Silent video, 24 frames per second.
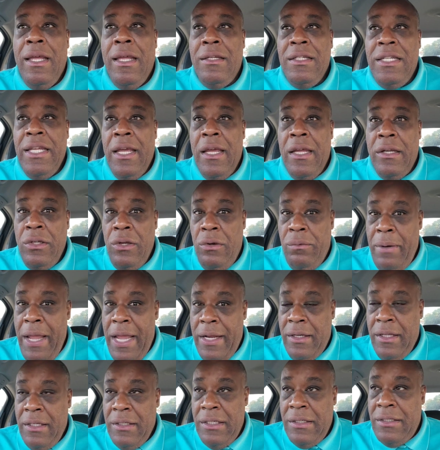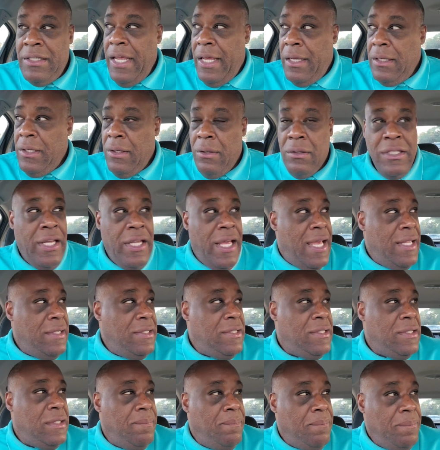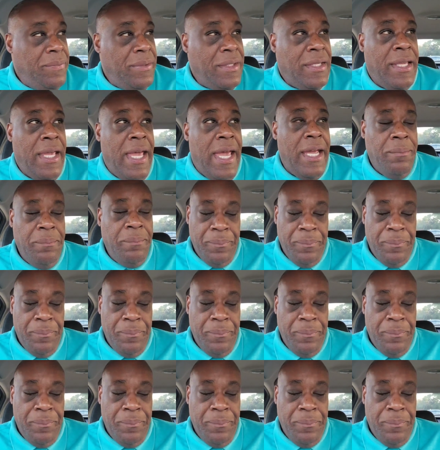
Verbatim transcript: then you're ready to take your test. Okay?